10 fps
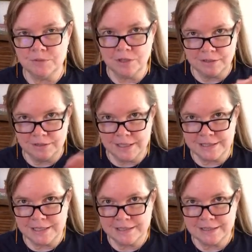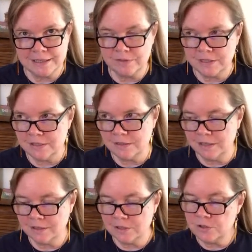I'm talking 1970s,
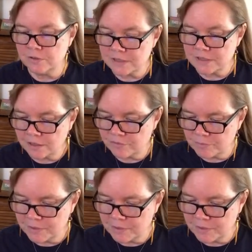not the newer stuff,